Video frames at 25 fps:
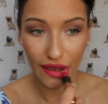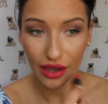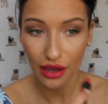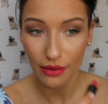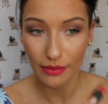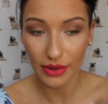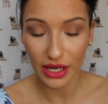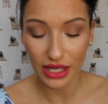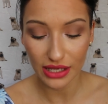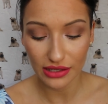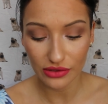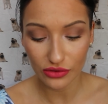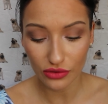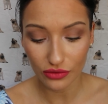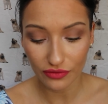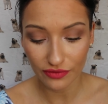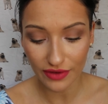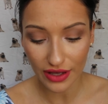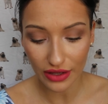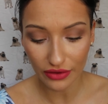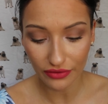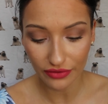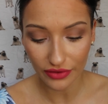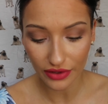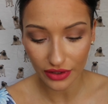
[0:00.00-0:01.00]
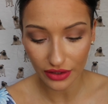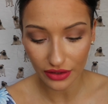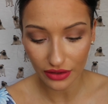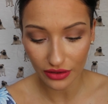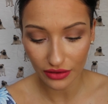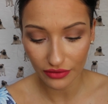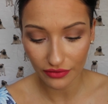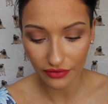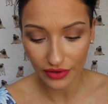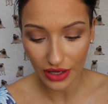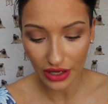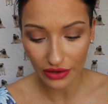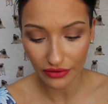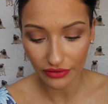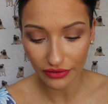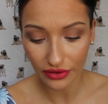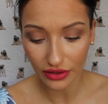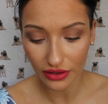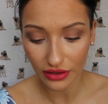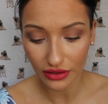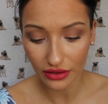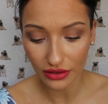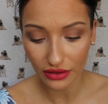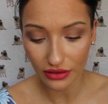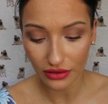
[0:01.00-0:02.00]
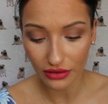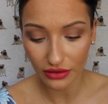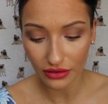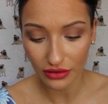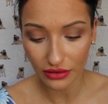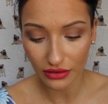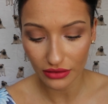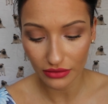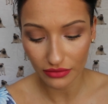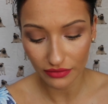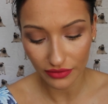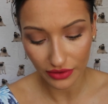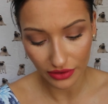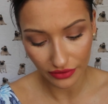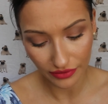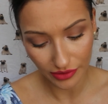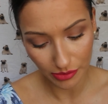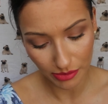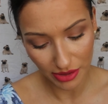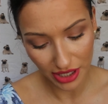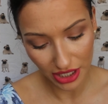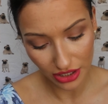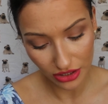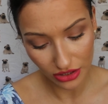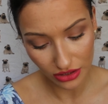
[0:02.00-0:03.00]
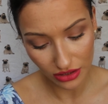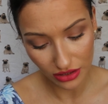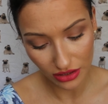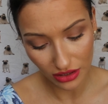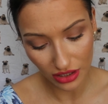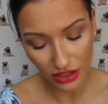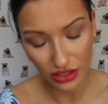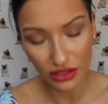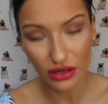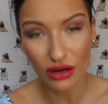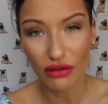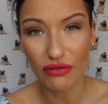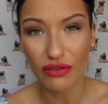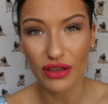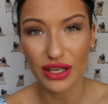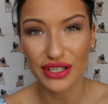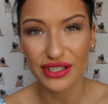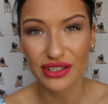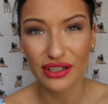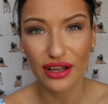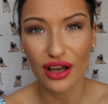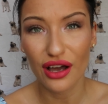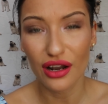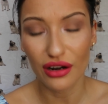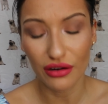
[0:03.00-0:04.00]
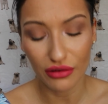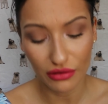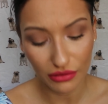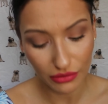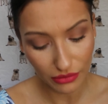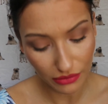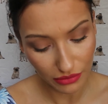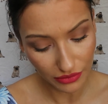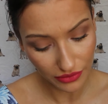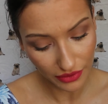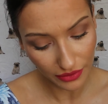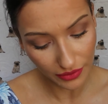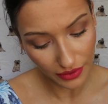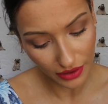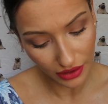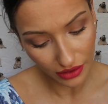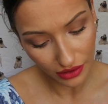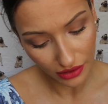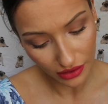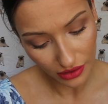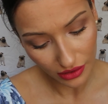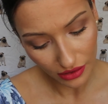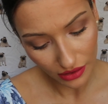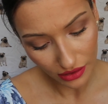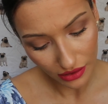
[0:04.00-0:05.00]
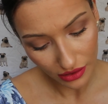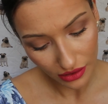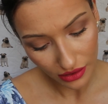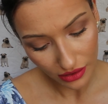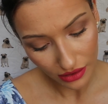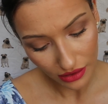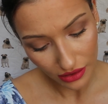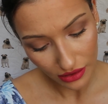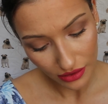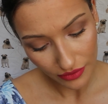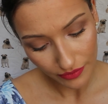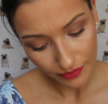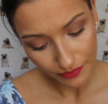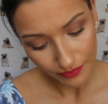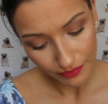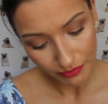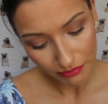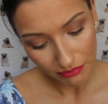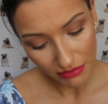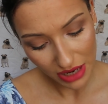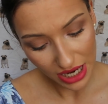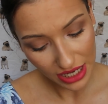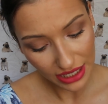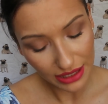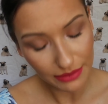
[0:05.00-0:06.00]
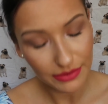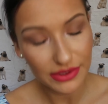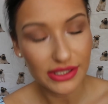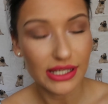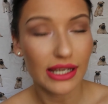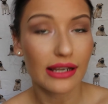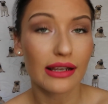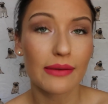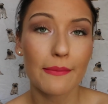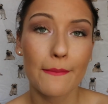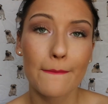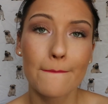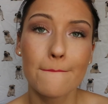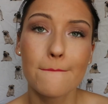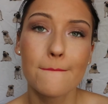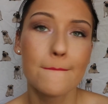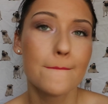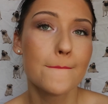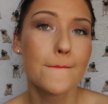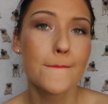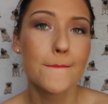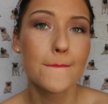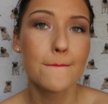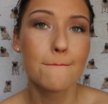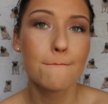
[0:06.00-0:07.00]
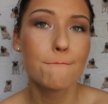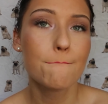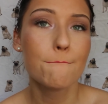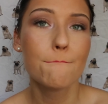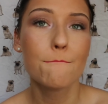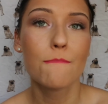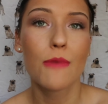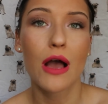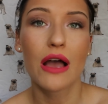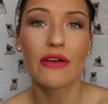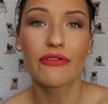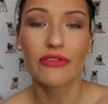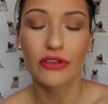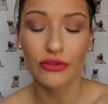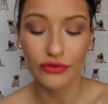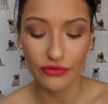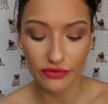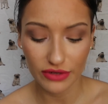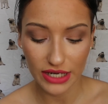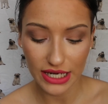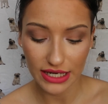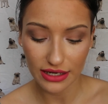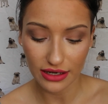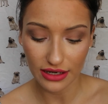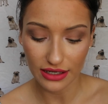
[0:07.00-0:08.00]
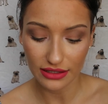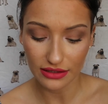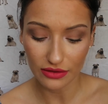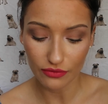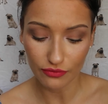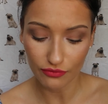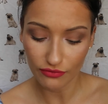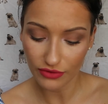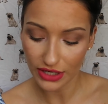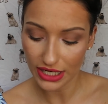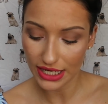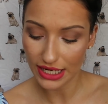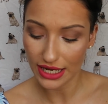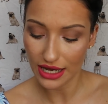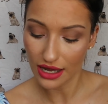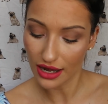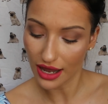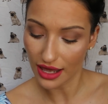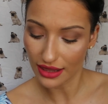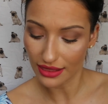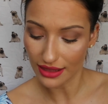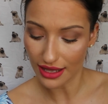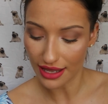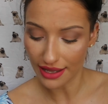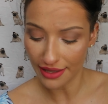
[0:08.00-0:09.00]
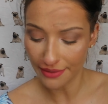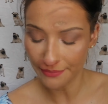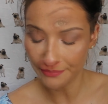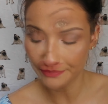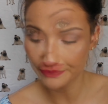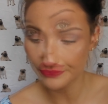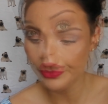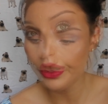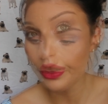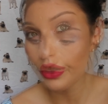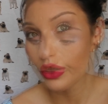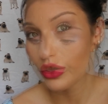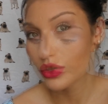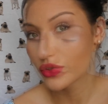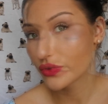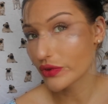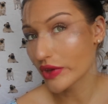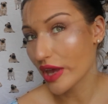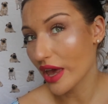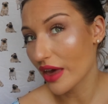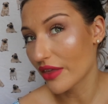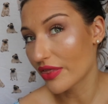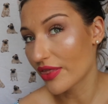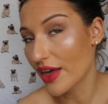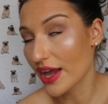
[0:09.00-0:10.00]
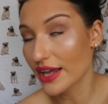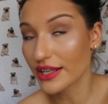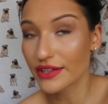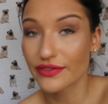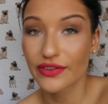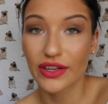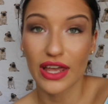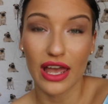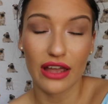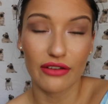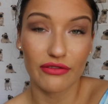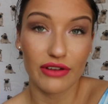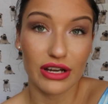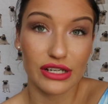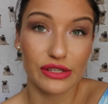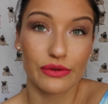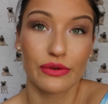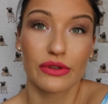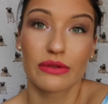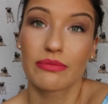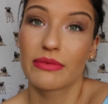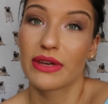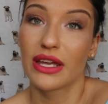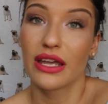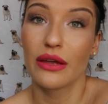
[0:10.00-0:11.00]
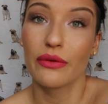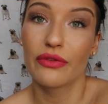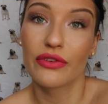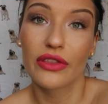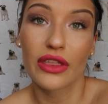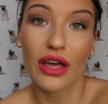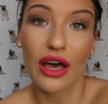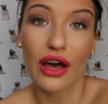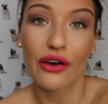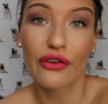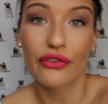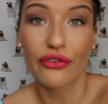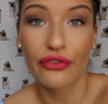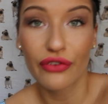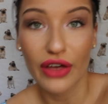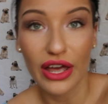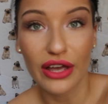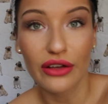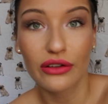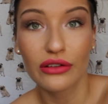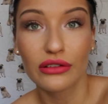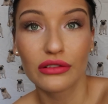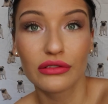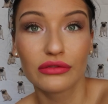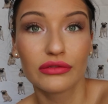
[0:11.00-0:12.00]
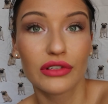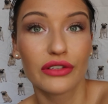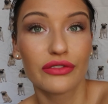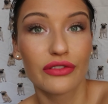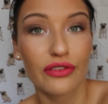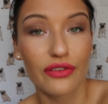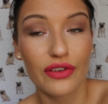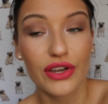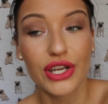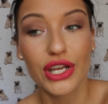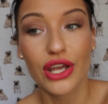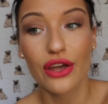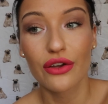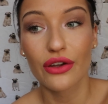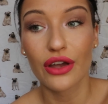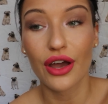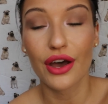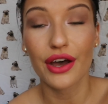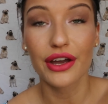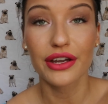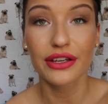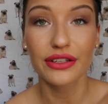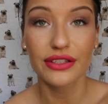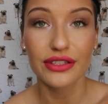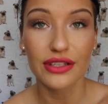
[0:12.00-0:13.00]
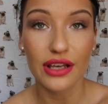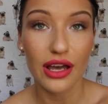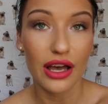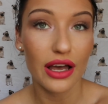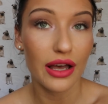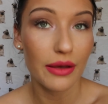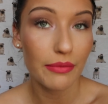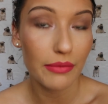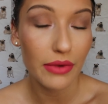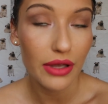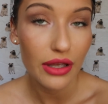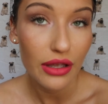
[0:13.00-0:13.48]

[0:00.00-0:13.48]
I mean, it is called Velvet Passion. I don't know if that's the colour or the one. Matte lipstick. It feels really nice. Really like that. So yeah, thanks for getting ready with me for that fail of a video, guys. I